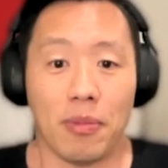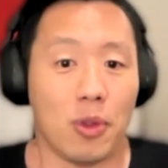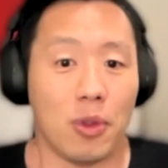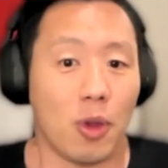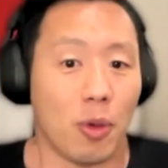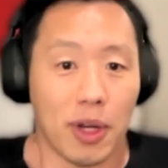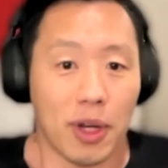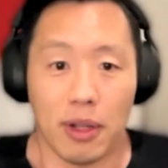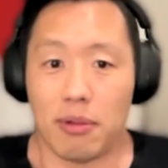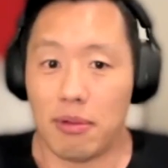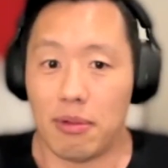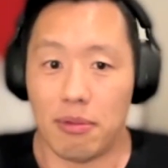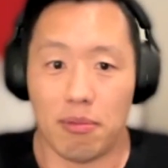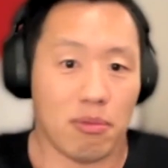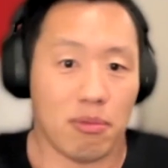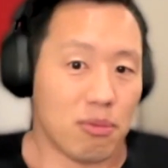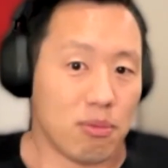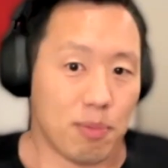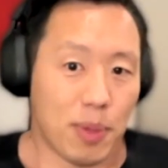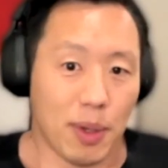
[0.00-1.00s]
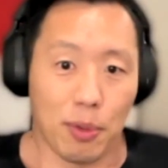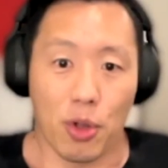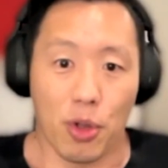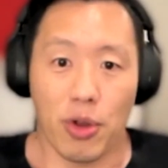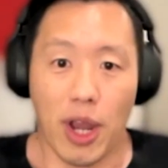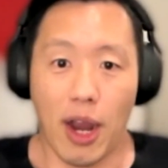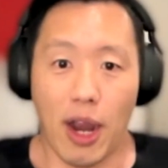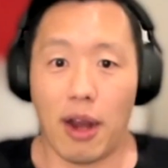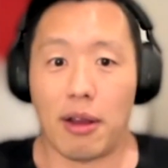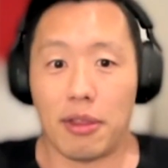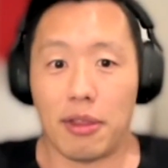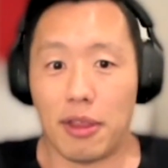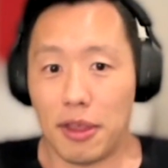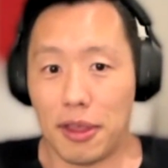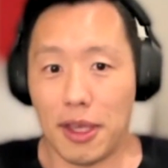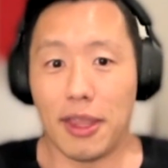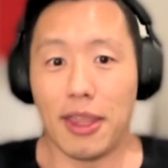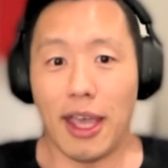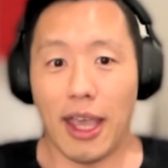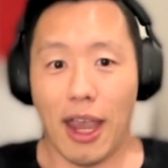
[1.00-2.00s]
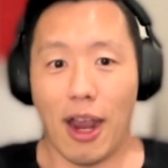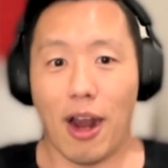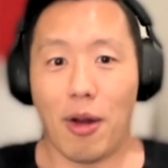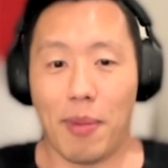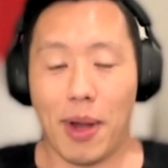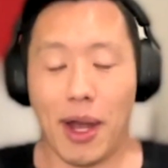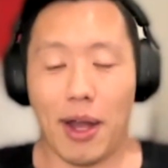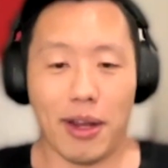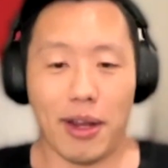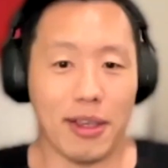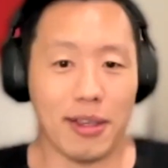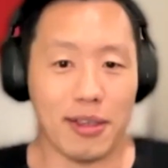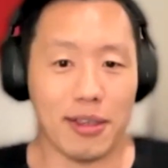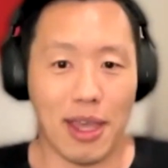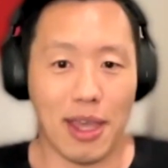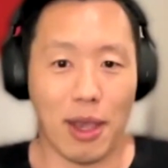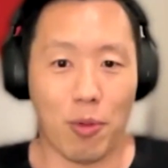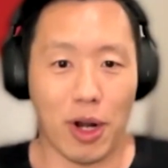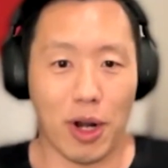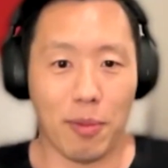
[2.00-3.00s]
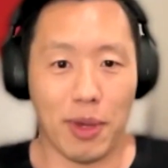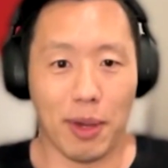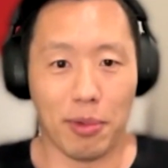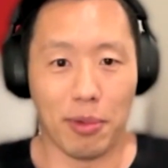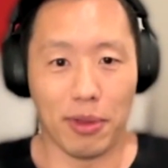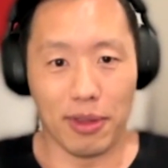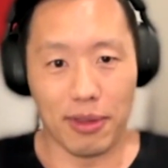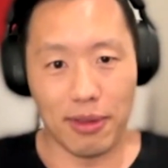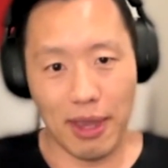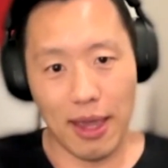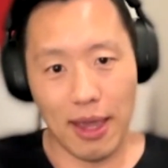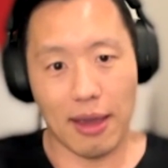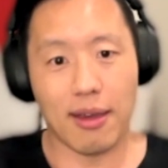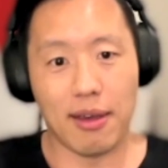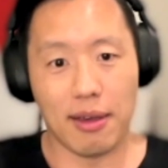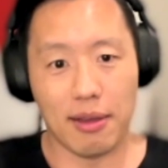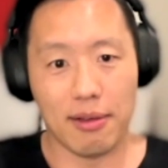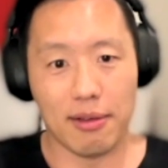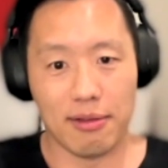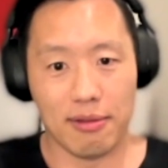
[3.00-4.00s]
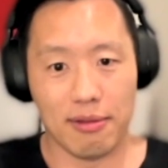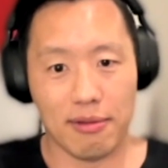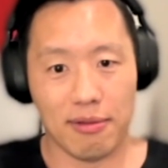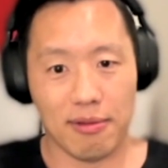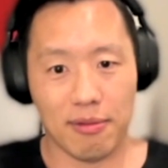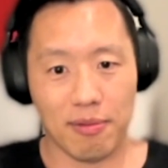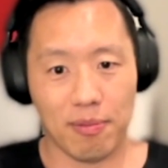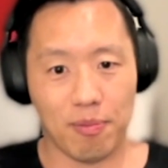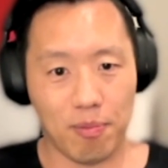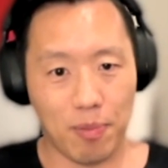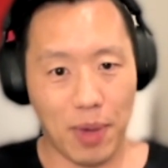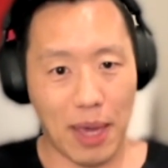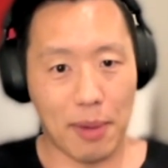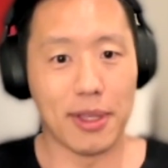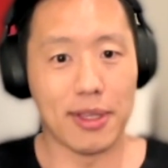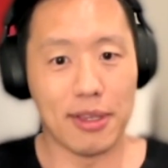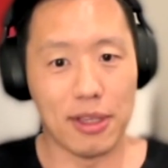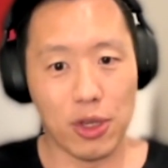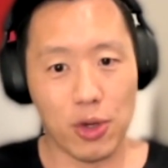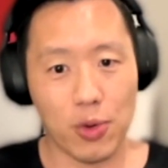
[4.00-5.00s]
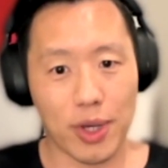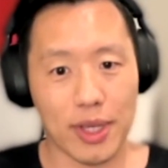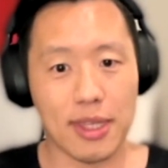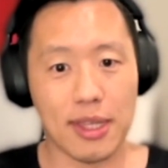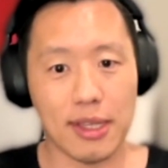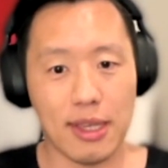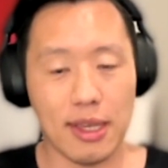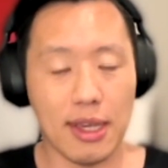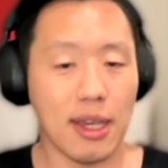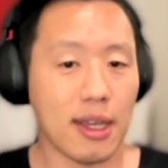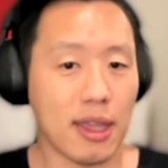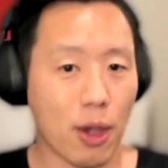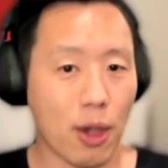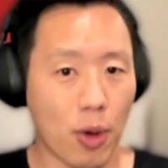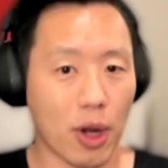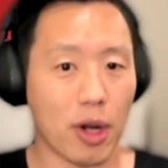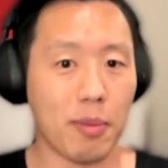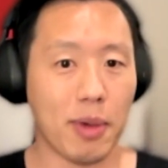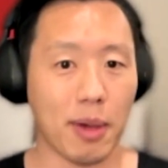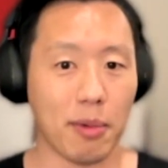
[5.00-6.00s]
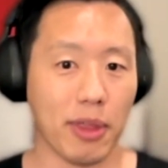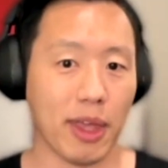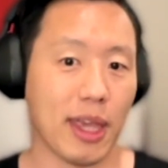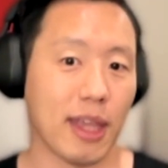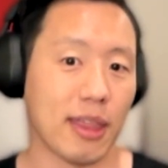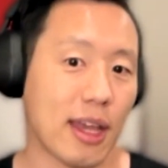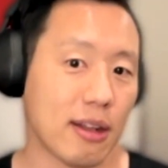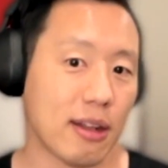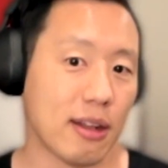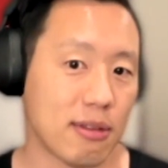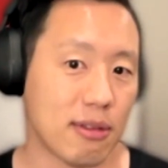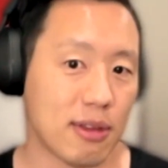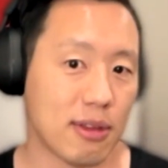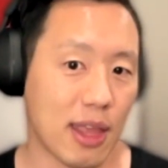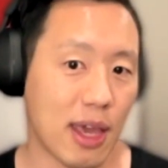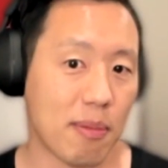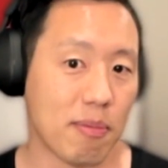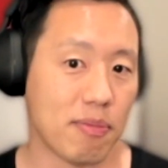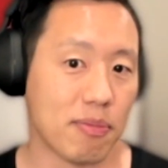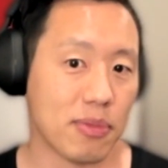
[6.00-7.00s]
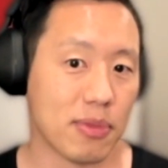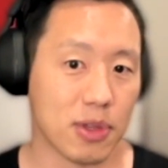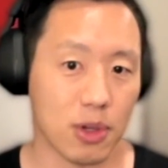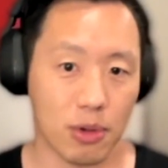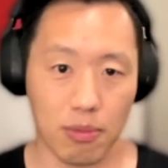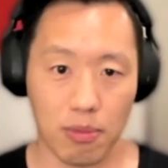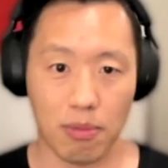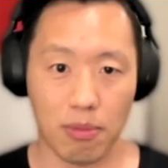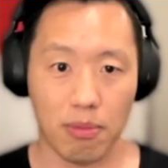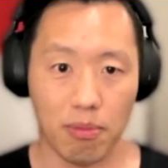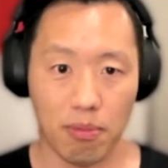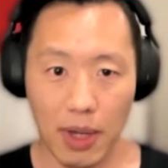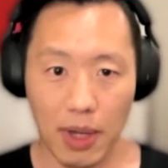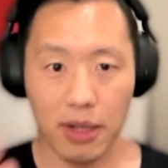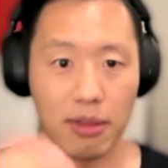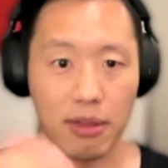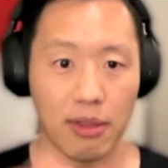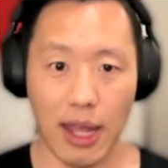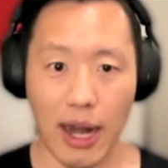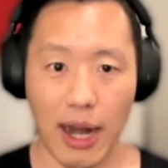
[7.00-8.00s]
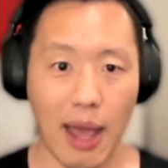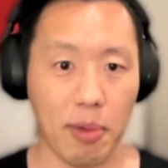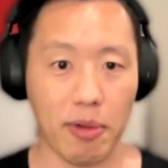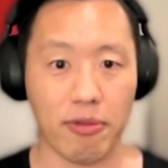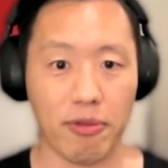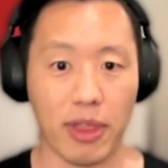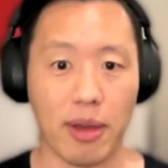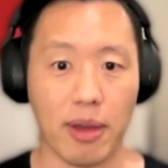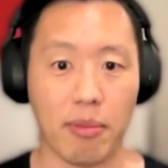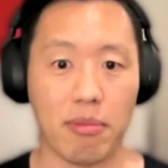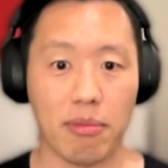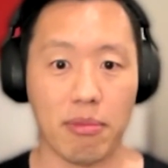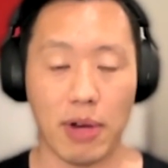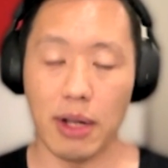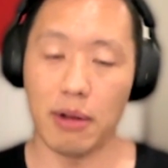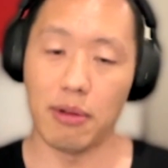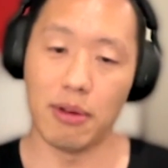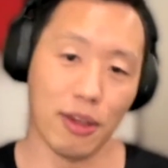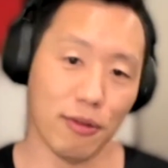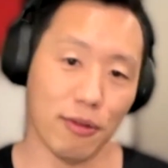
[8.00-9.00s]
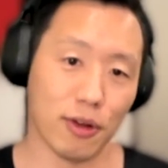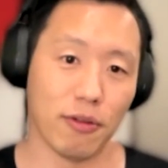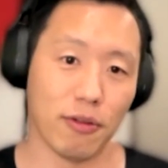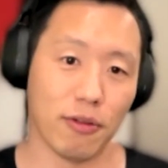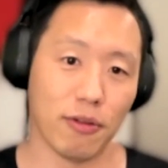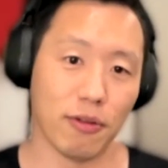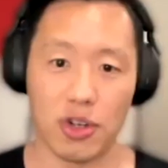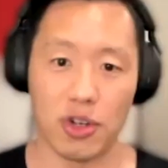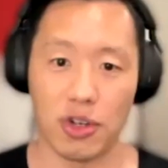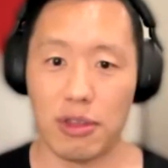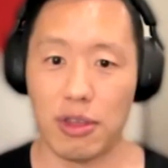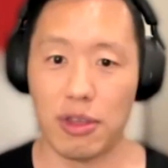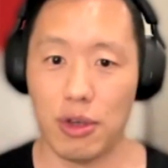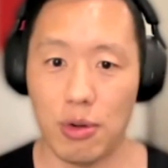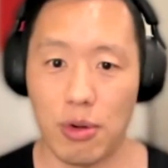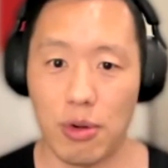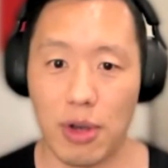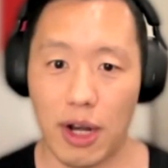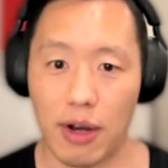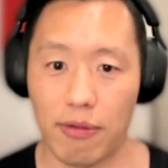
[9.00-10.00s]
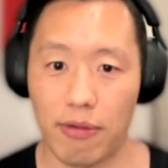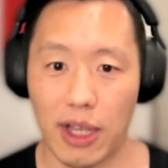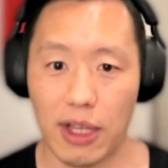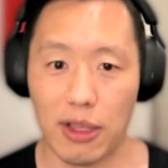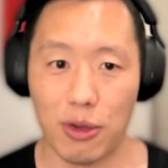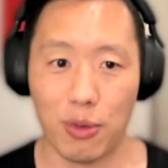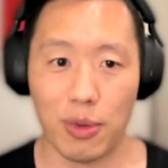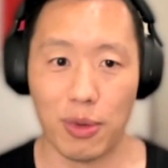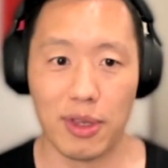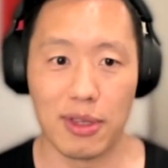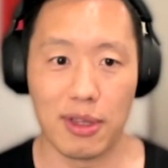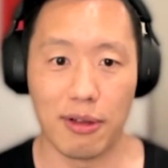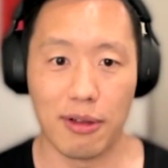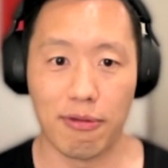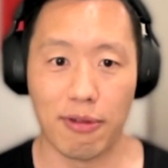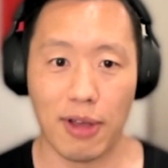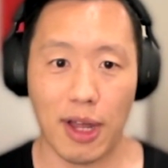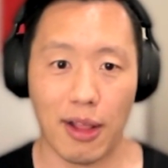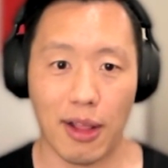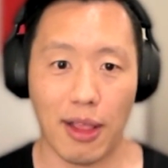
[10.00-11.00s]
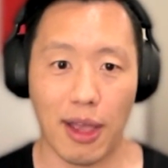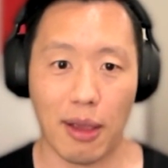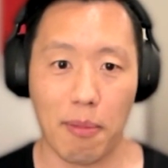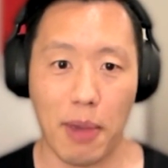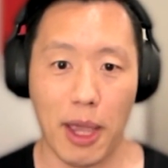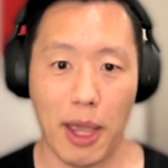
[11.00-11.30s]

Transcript: People don't care. The thing they care about is they want to be able to take payments in USDT and they want to be able to get that to them. So make that happen for them, right? Even if it's just you kind of like doing stuff kind of like